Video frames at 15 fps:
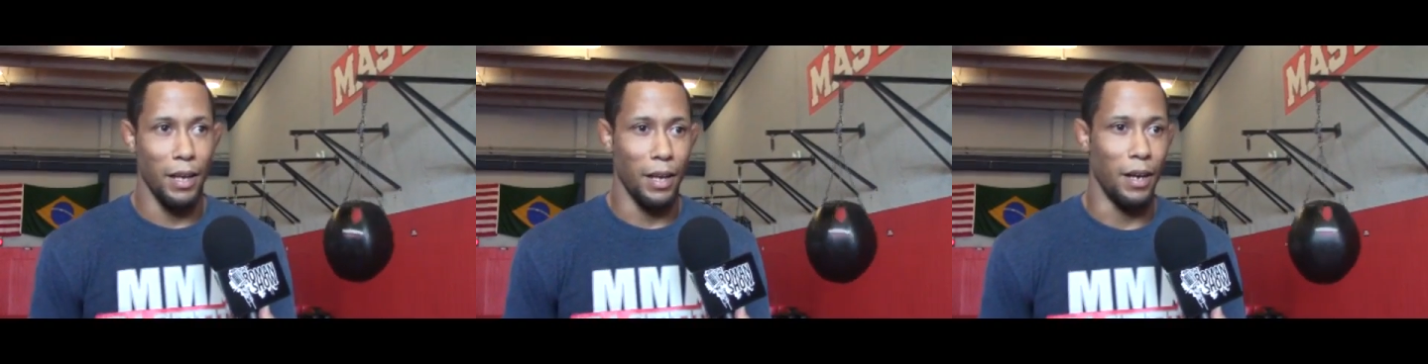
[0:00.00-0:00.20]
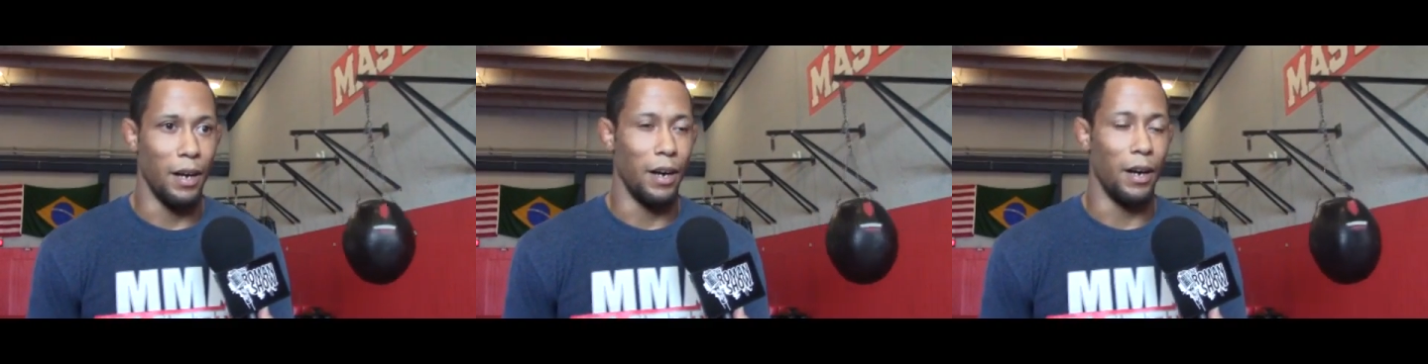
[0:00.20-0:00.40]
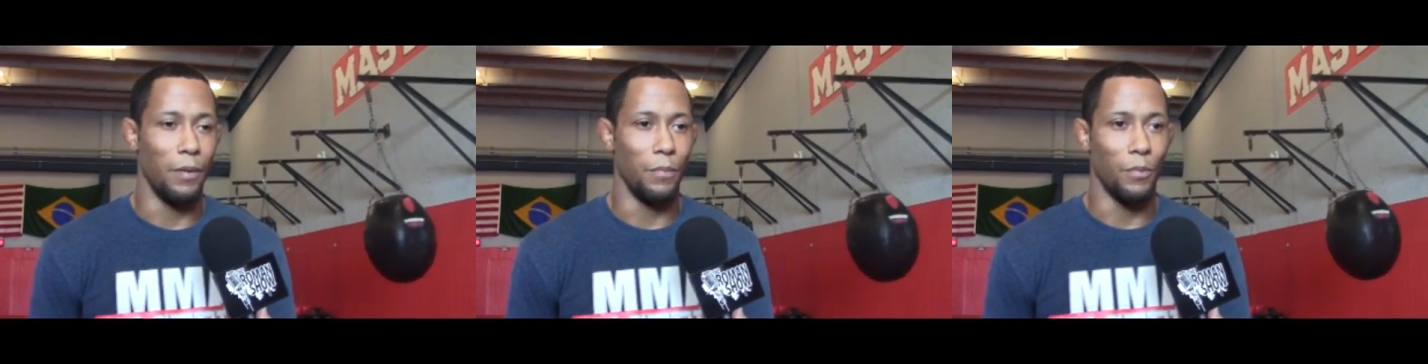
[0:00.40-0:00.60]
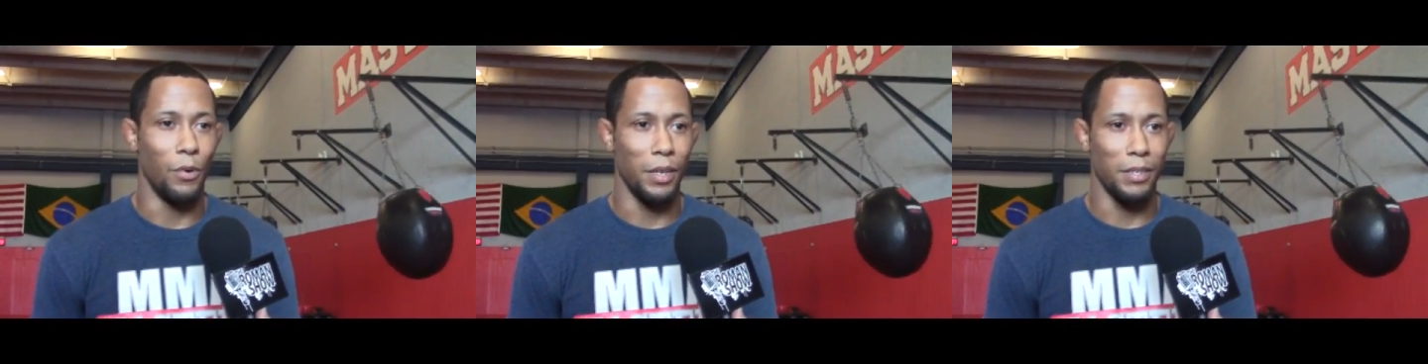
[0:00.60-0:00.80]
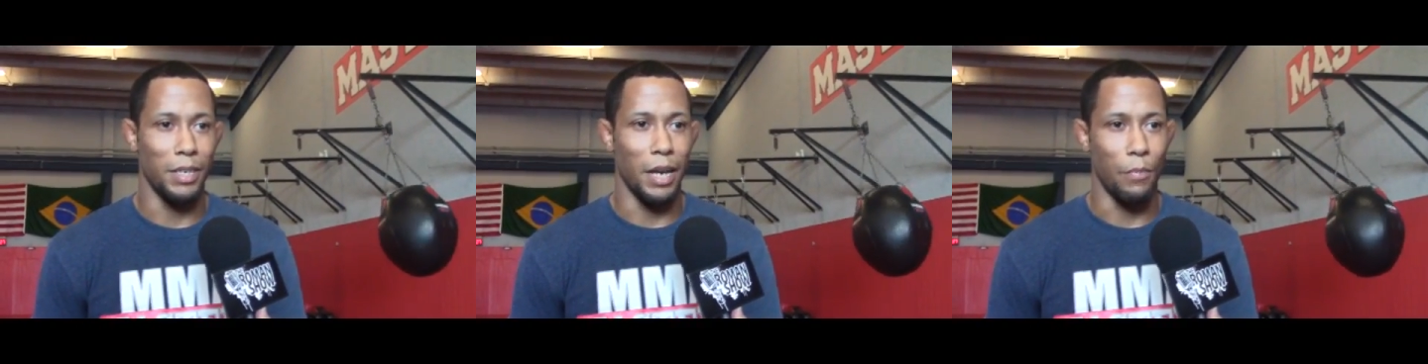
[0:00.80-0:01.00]
Um,
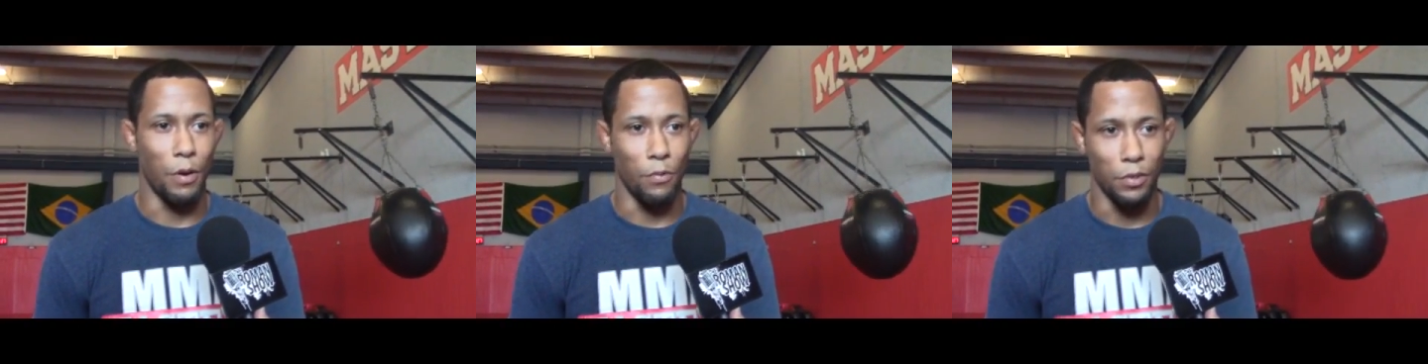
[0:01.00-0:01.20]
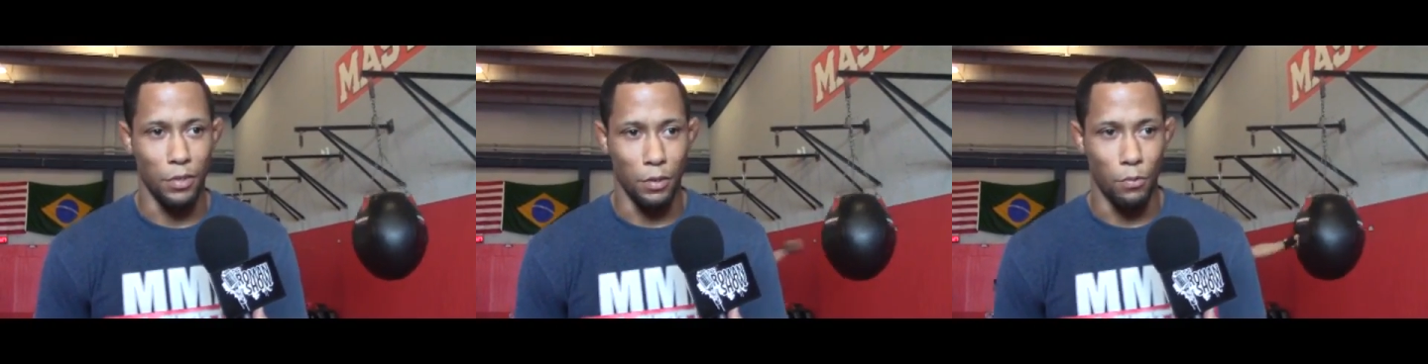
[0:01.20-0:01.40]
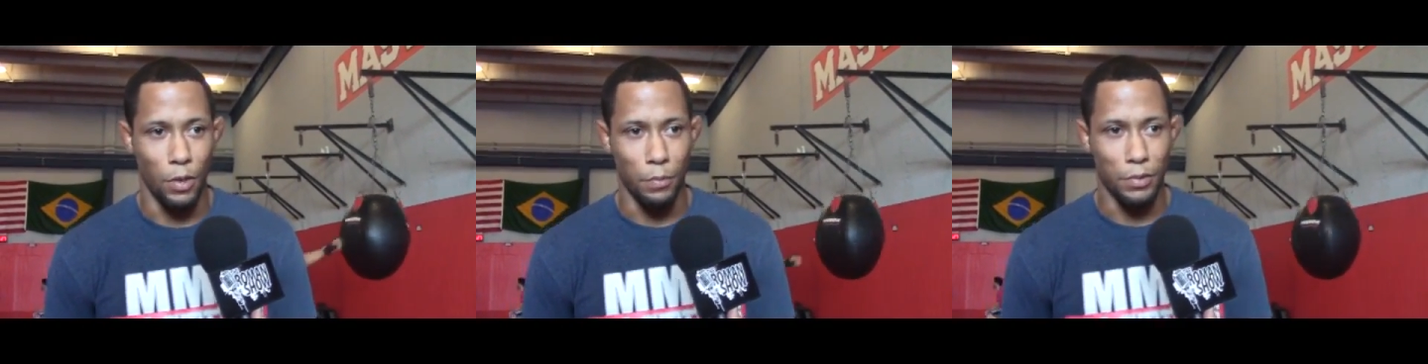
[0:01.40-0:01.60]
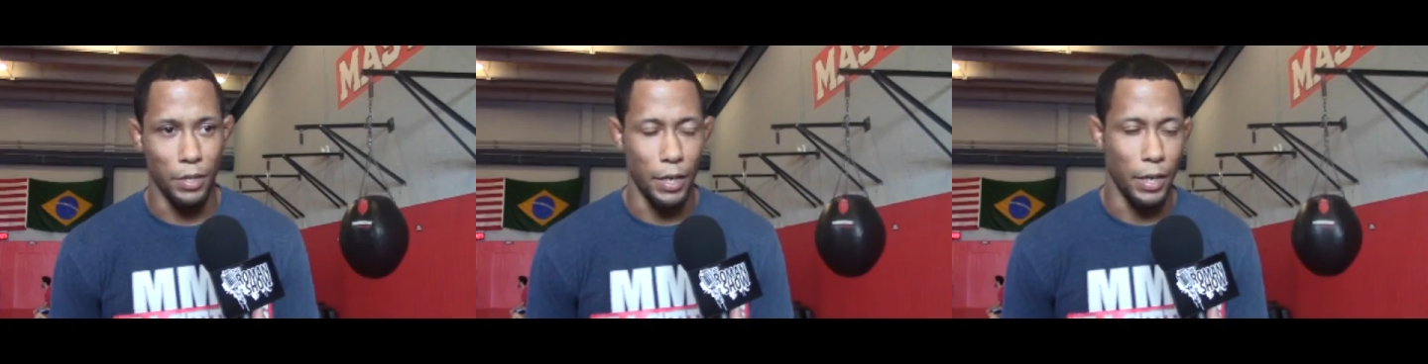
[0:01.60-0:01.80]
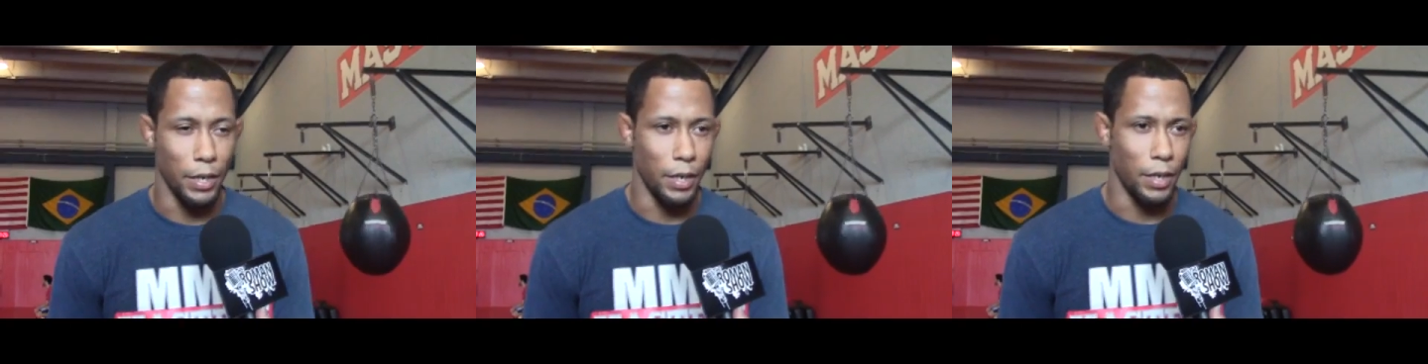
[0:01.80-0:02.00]
one time I was on a
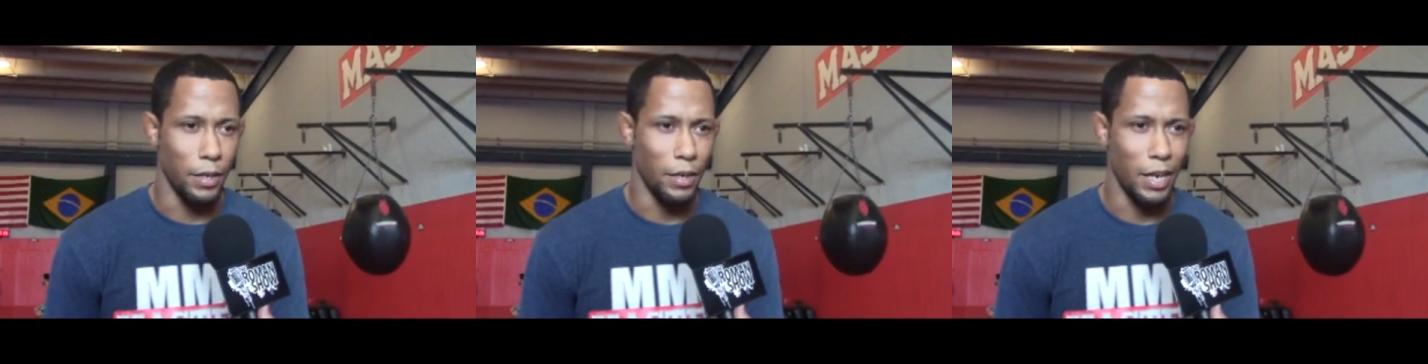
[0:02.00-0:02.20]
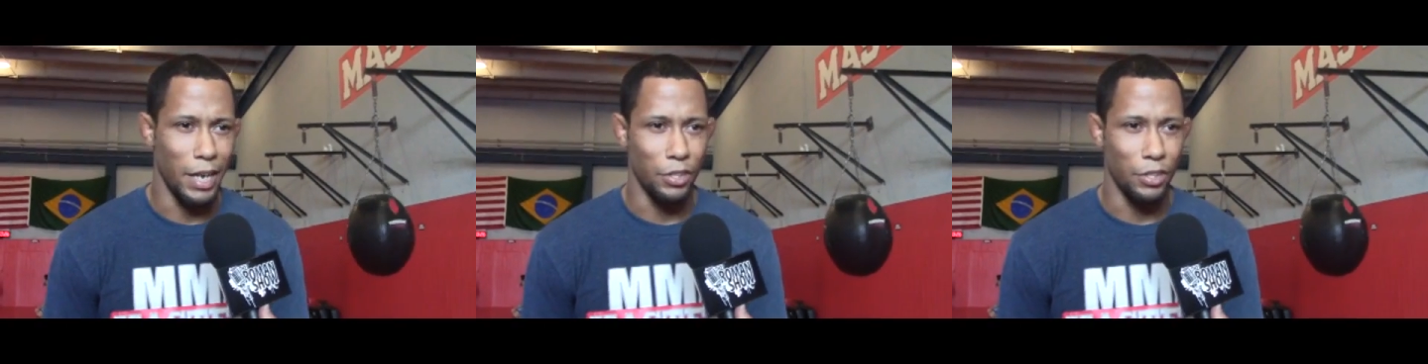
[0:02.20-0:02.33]
website and